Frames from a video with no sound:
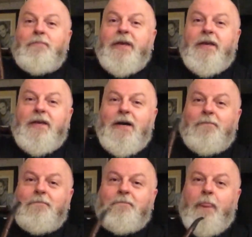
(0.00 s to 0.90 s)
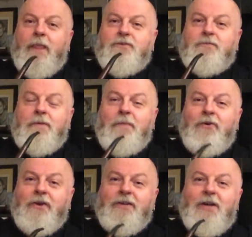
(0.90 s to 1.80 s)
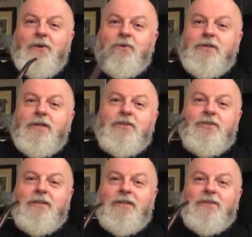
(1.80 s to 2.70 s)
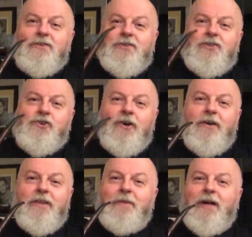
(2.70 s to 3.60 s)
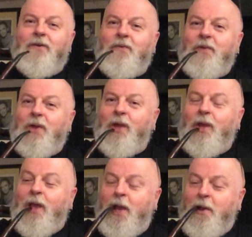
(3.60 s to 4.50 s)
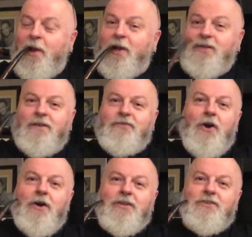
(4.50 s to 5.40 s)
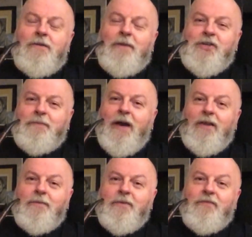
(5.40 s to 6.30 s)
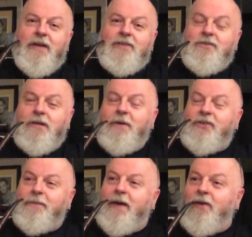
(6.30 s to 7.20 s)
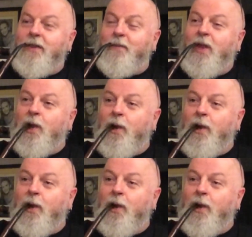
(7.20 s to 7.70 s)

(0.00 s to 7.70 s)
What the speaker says: picking up some American OTCs to try them out. Because I've heard so much about them and read so much about them.